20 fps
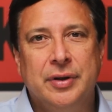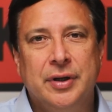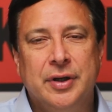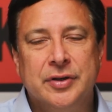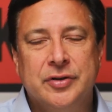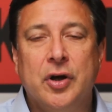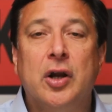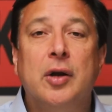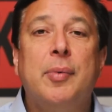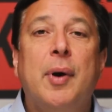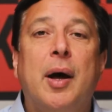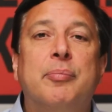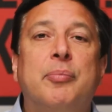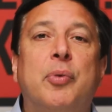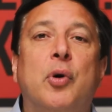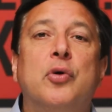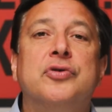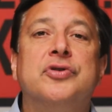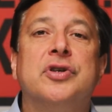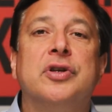It's all about
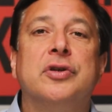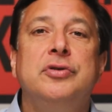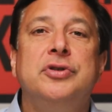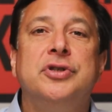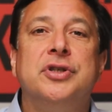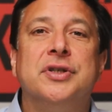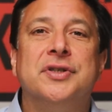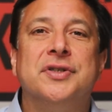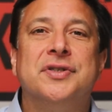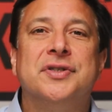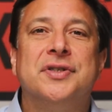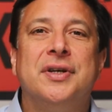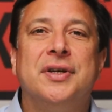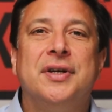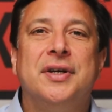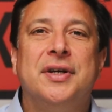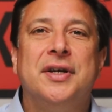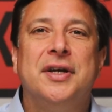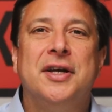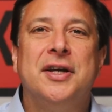bold solutions,
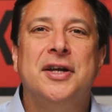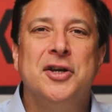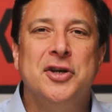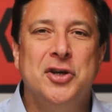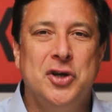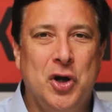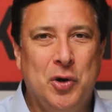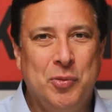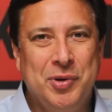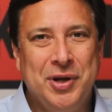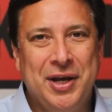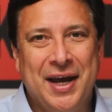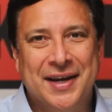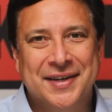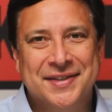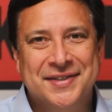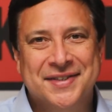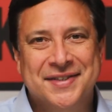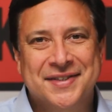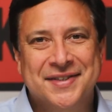no
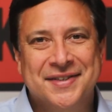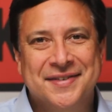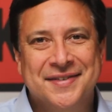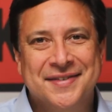BS.